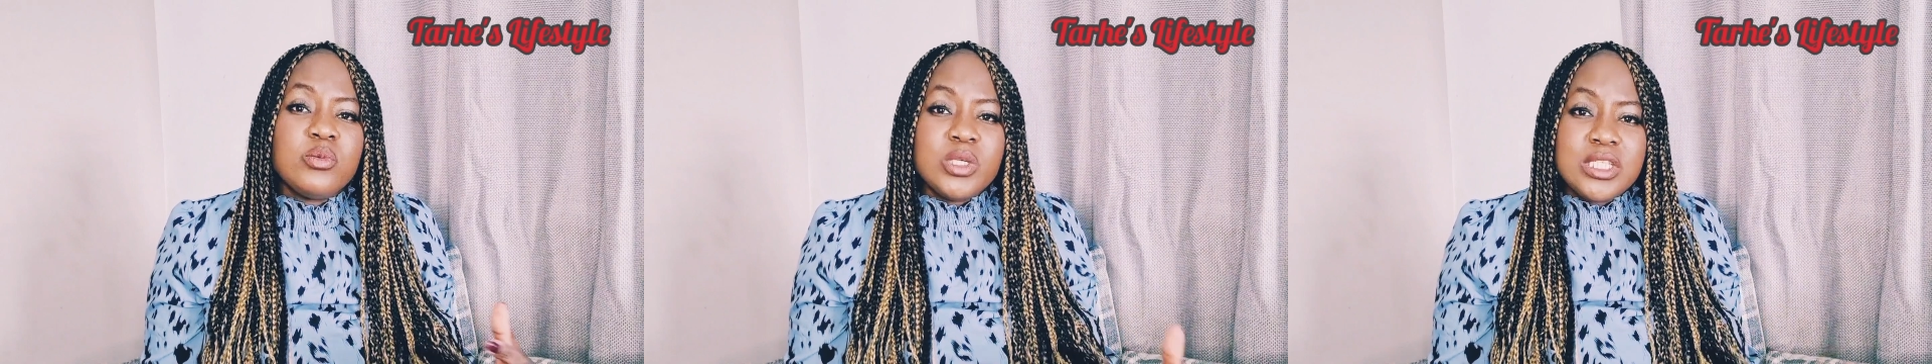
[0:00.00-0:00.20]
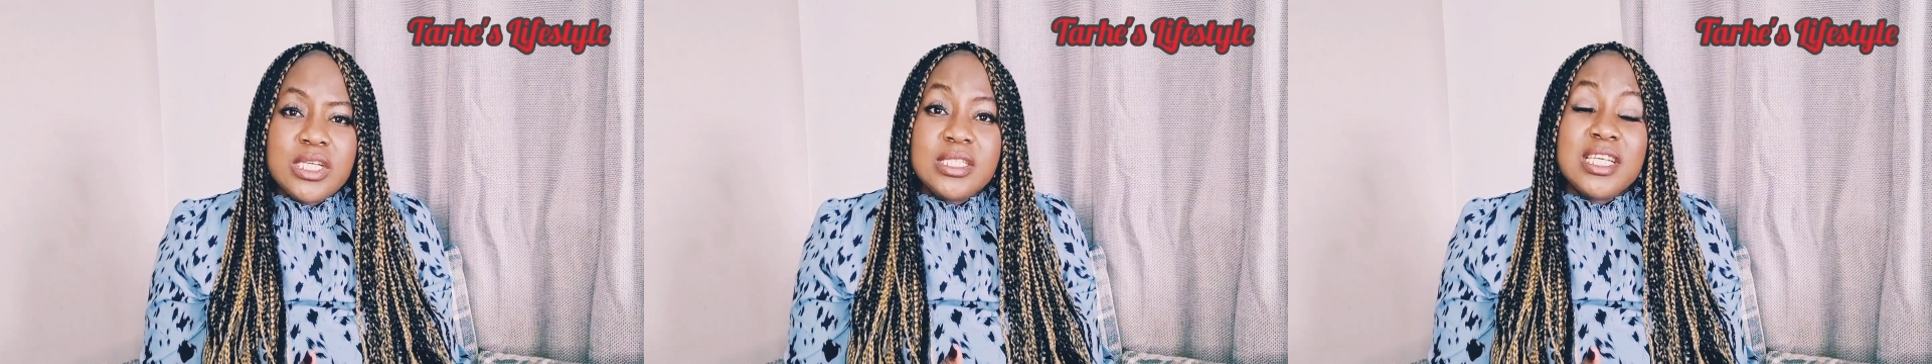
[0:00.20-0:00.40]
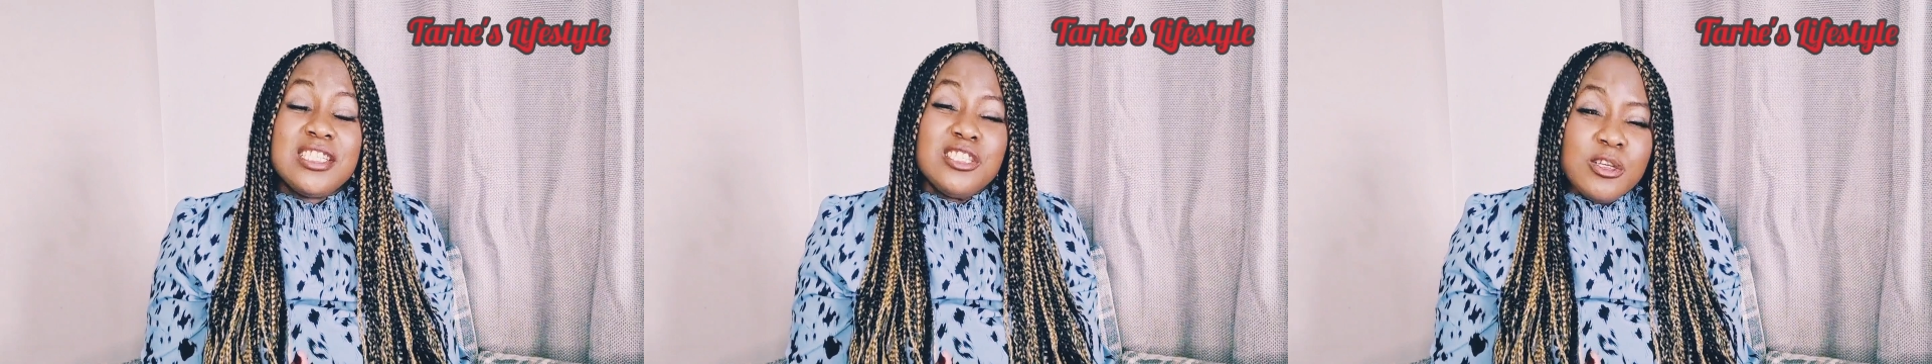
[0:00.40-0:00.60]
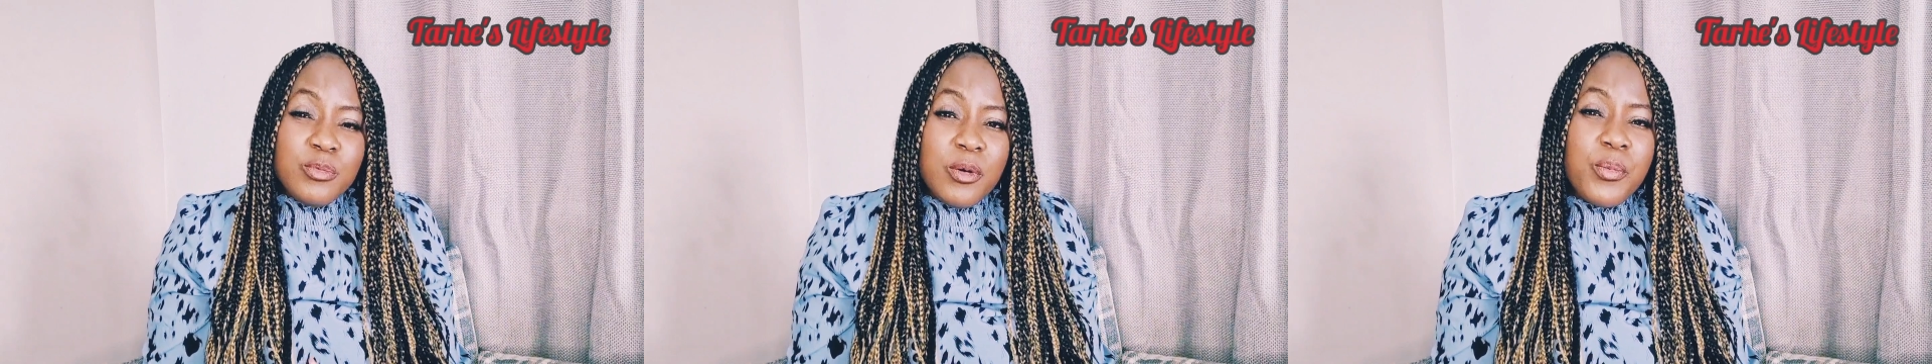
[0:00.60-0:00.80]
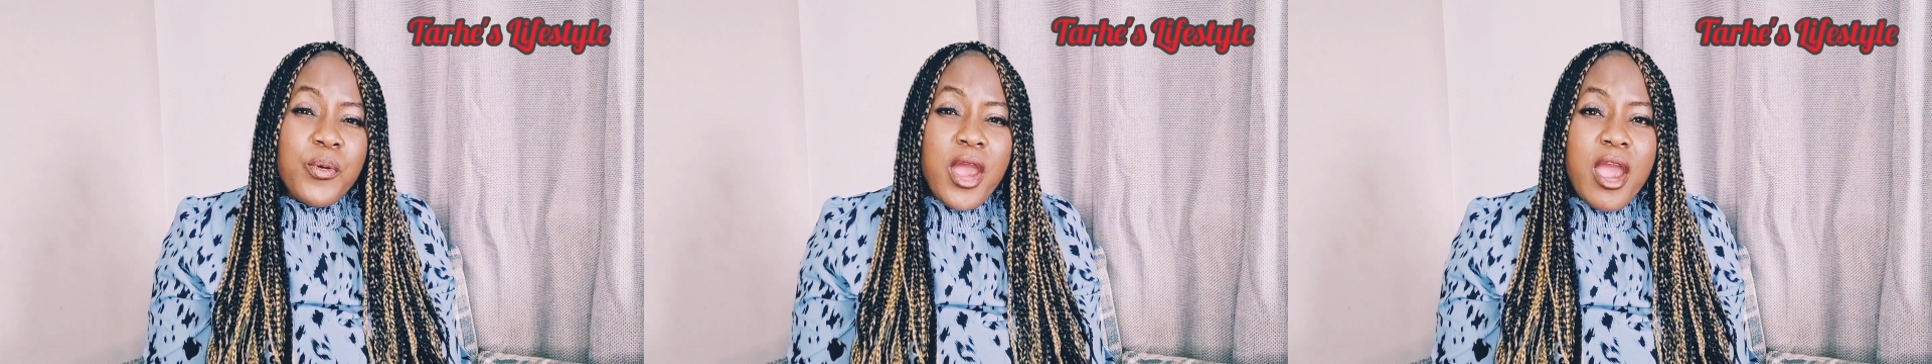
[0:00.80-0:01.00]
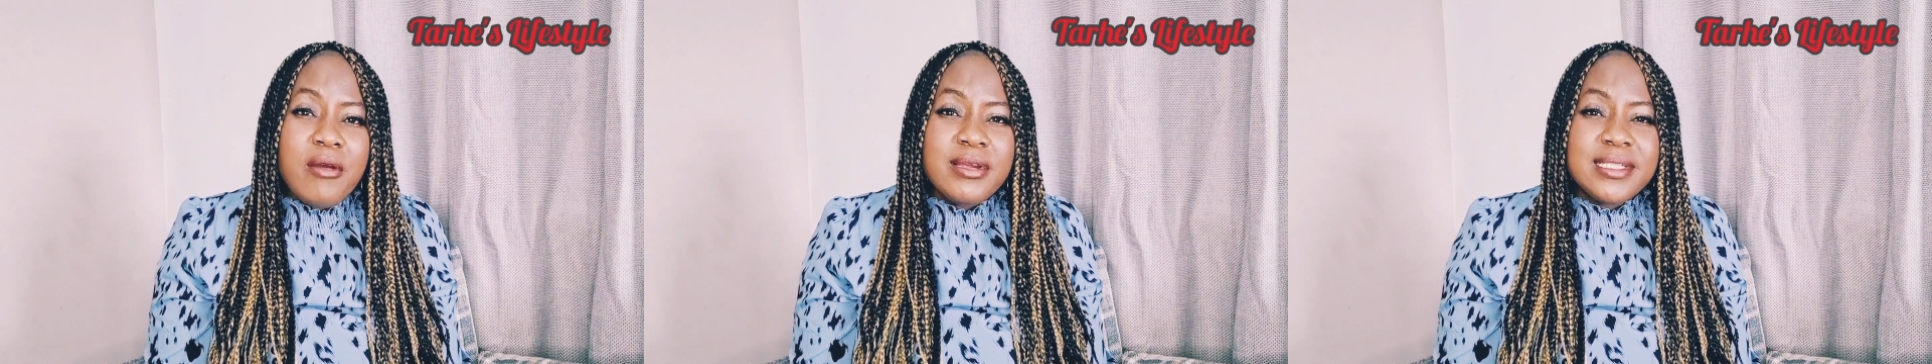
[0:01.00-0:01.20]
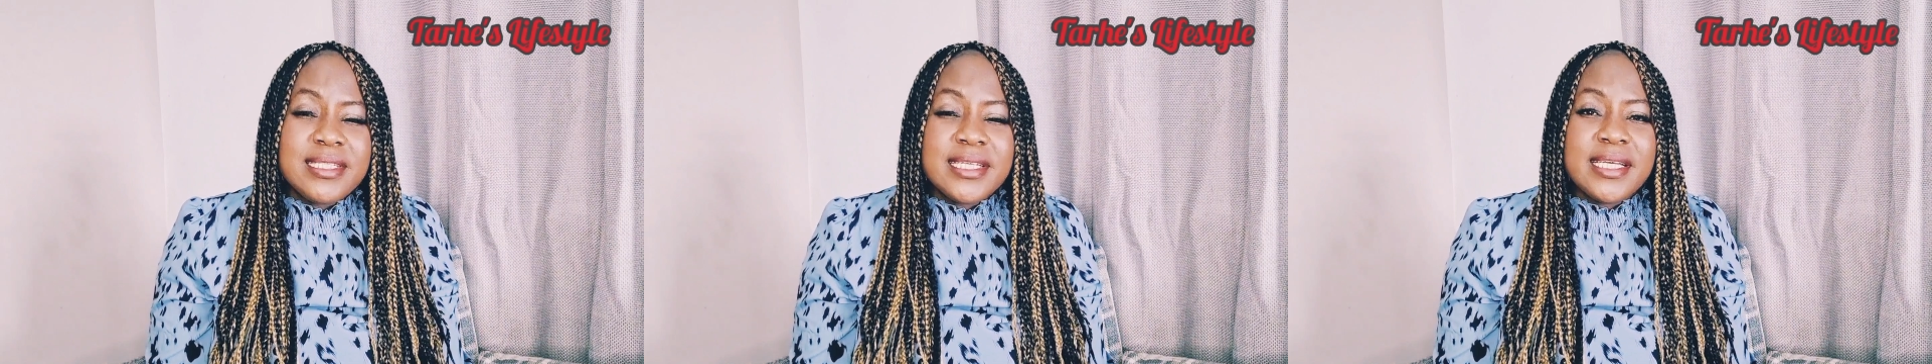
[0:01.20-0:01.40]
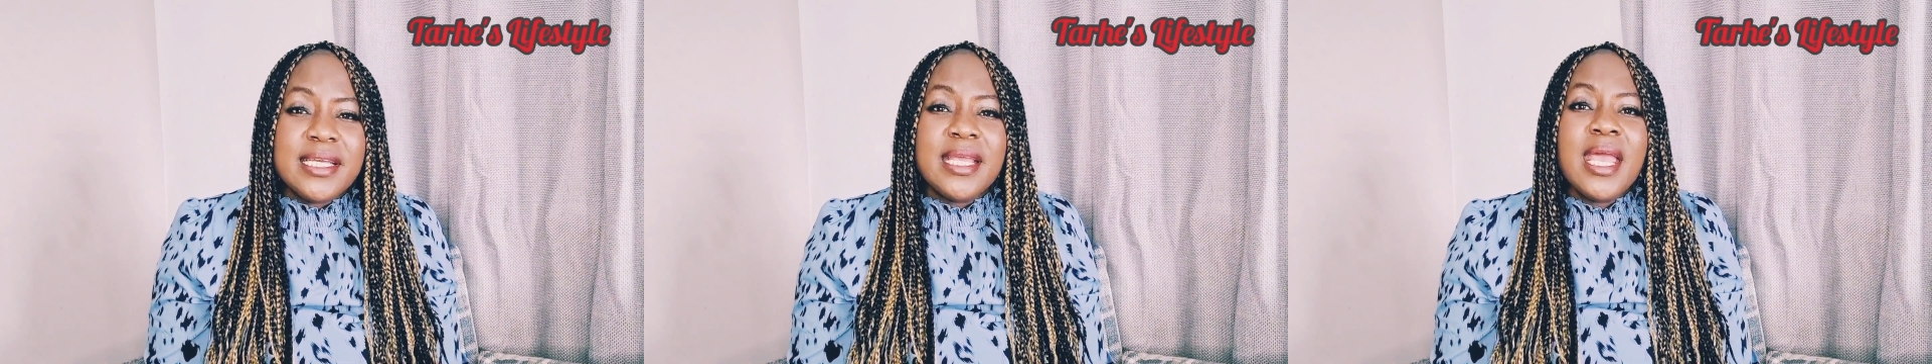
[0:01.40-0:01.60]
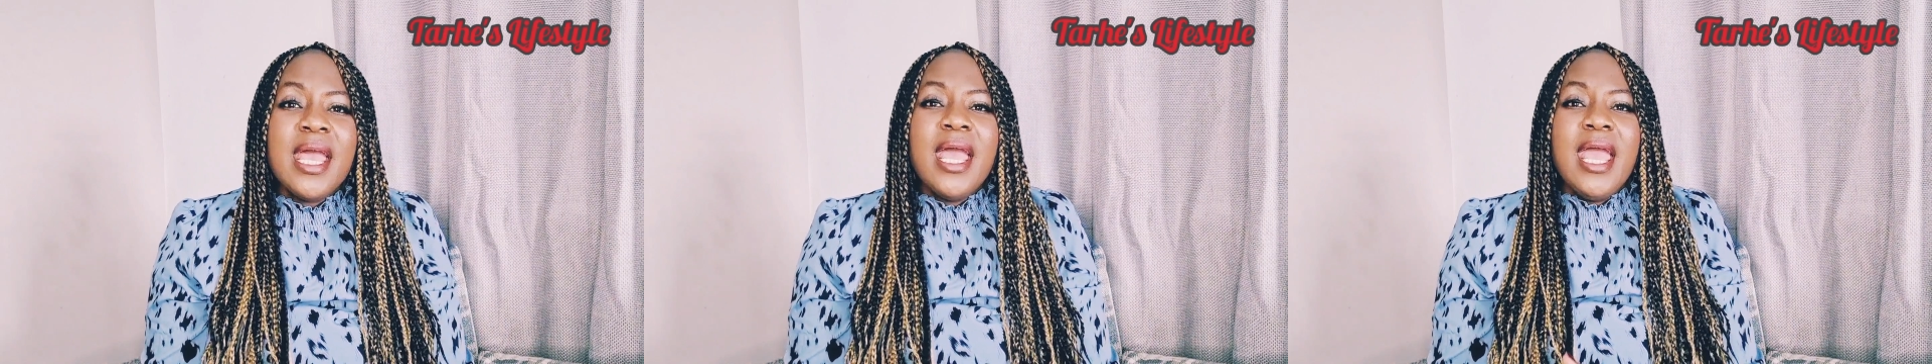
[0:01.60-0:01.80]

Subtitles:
which is the super priority,